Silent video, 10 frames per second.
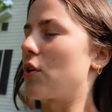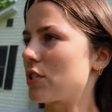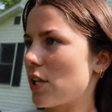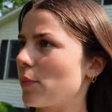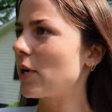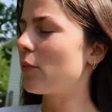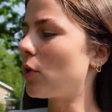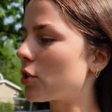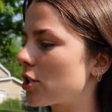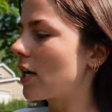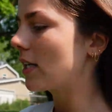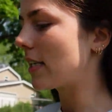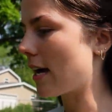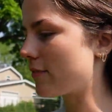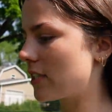There's a little bit of mulch
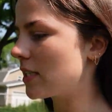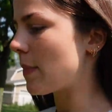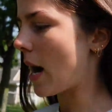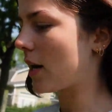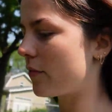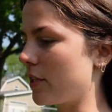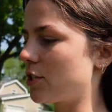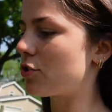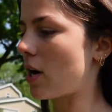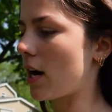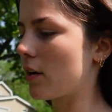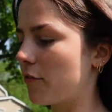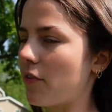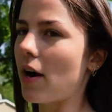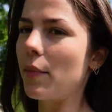left in the back of this truck
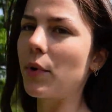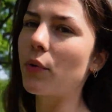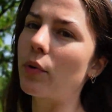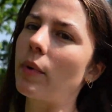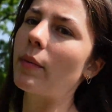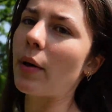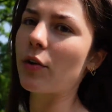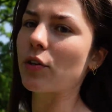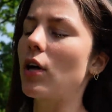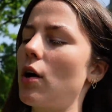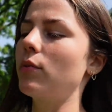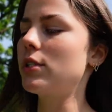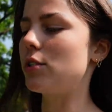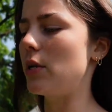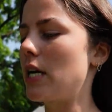from when my mother-in-law was
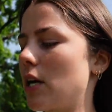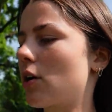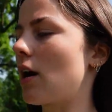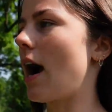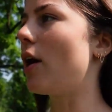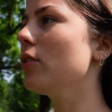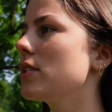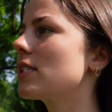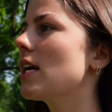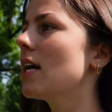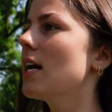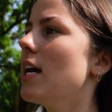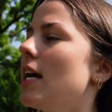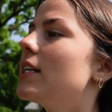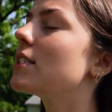doing her house,
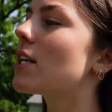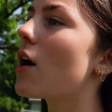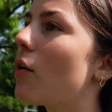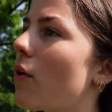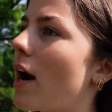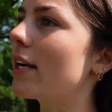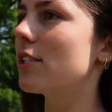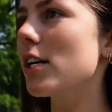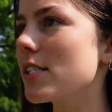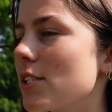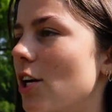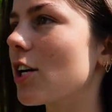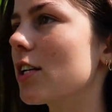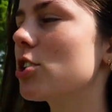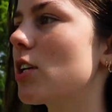and so I just
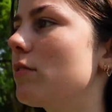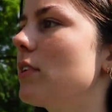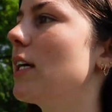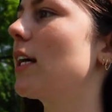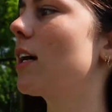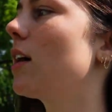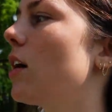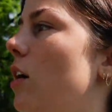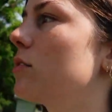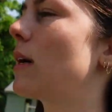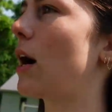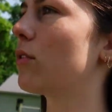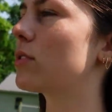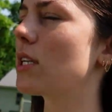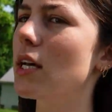started shoveling
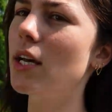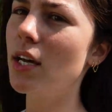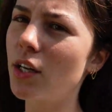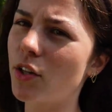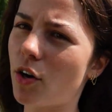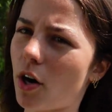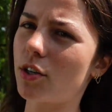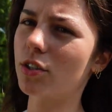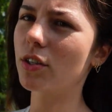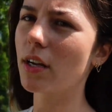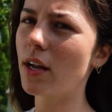around the garden